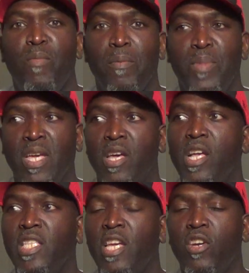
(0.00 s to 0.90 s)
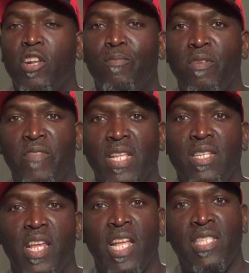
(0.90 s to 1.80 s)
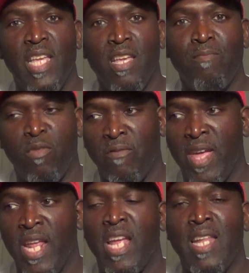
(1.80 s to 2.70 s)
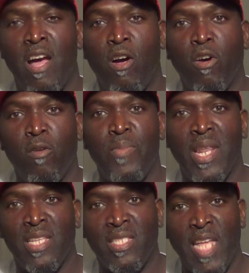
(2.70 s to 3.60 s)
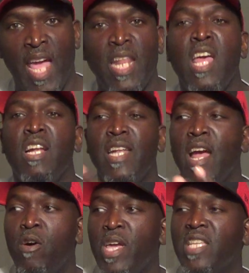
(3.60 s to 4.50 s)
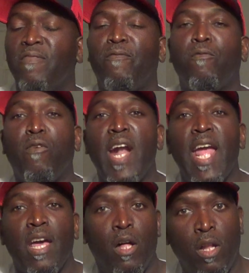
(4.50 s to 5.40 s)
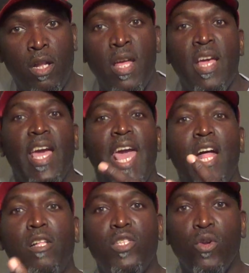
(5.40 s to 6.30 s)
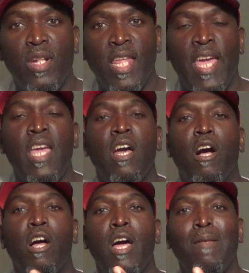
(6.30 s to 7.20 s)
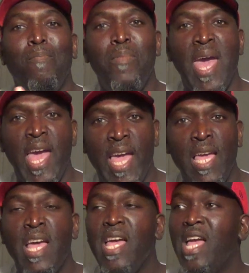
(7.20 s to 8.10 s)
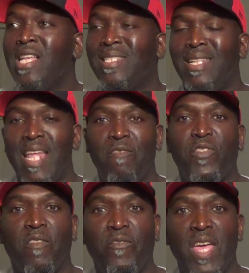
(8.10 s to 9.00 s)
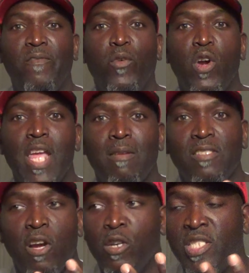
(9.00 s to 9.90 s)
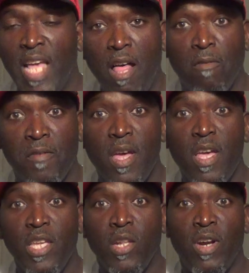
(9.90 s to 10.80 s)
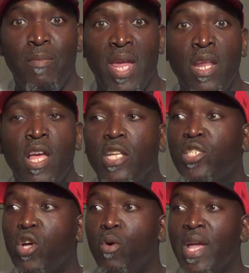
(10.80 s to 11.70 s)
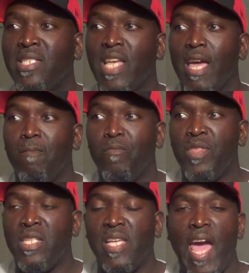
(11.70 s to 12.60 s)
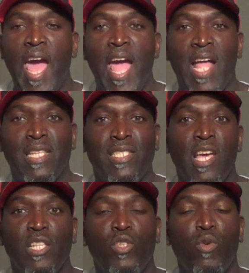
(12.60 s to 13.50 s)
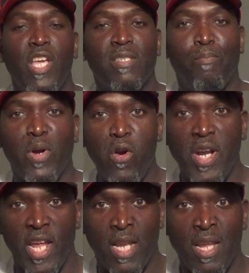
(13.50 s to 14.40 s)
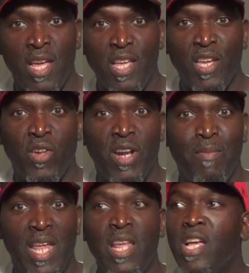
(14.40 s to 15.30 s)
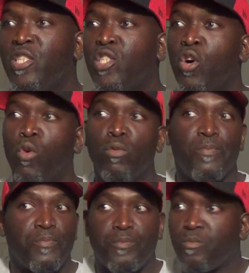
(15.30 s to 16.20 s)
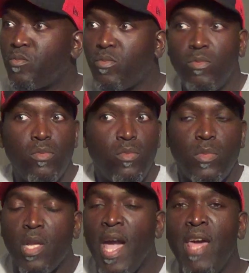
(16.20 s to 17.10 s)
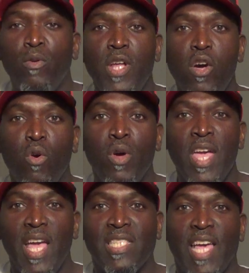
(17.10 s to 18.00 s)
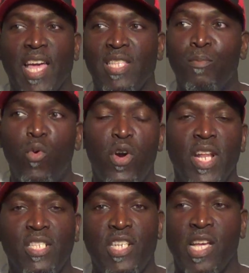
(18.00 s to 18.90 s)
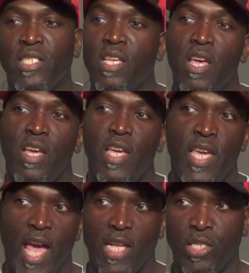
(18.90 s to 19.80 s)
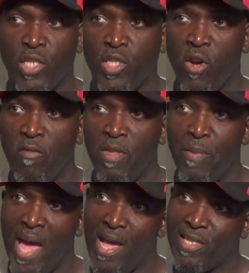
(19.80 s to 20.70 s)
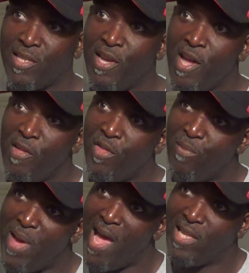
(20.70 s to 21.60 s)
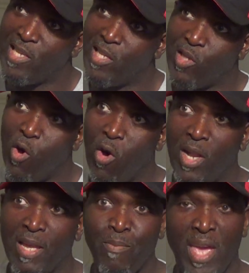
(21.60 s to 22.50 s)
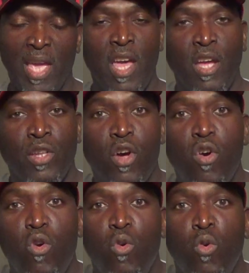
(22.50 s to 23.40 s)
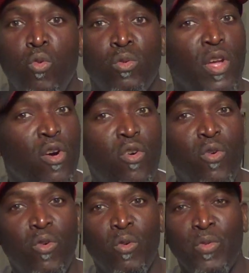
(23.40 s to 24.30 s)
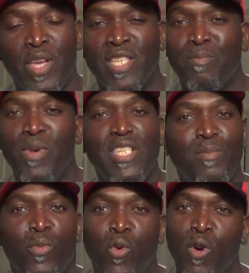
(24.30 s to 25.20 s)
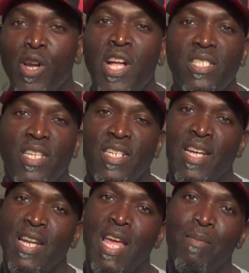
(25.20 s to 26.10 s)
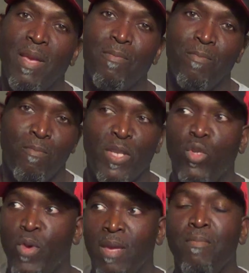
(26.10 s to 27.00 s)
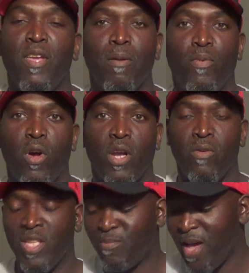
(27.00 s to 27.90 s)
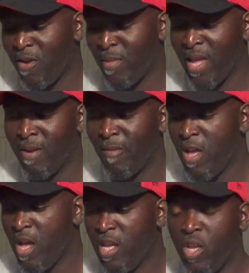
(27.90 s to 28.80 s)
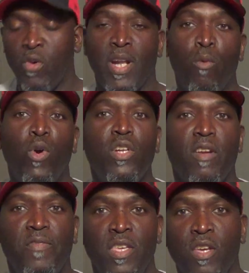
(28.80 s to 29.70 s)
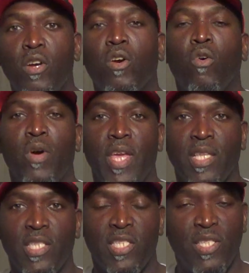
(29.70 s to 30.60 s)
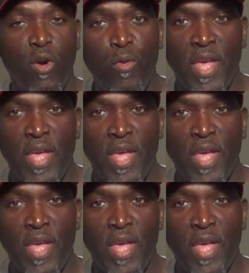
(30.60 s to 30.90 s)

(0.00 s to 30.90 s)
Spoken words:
but because he could have prevented it and didn't prevent it, and now Uncle Ben is dead, now his frail, elderly Aunt May is left to fend for herself, you know what I mean? So it's like, this adds to his burden, you know what I mean? So, I don't know, it's like, it's more than just, he has to serve the mask. The mask is calling me. No, no, there's much more to the dynamic between Peter Parker and Spider-Man. You know, and I wonder if the younger audiences know